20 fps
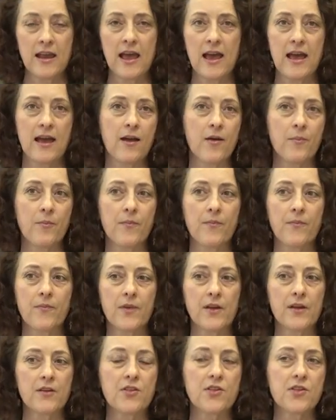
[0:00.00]

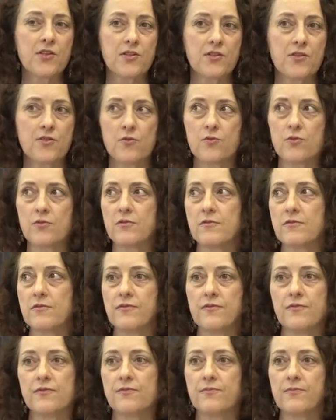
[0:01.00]
a sort of
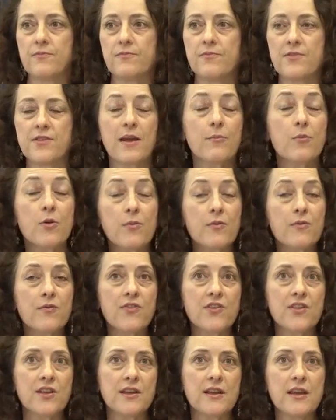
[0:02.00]
suburb of
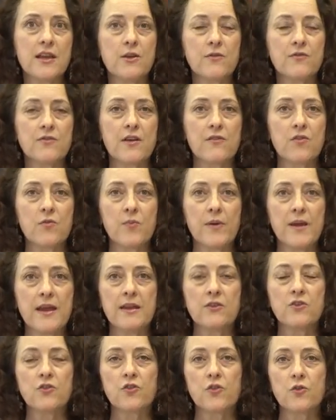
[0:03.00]
Sydney you've never
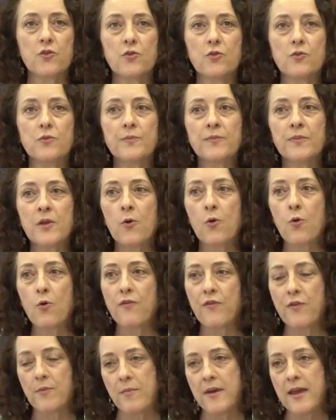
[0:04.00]
been to, or
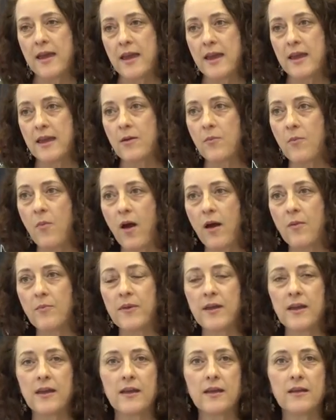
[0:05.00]
for me it might
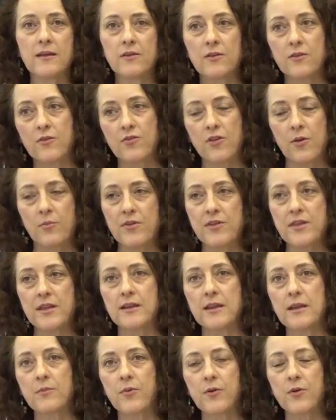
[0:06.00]
be, because I'm a
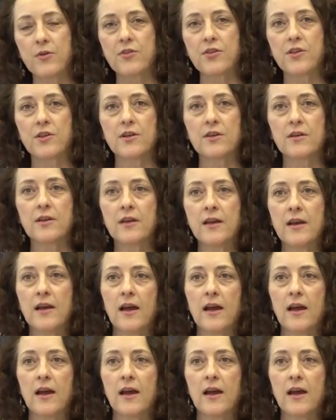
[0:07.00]
Sydney person,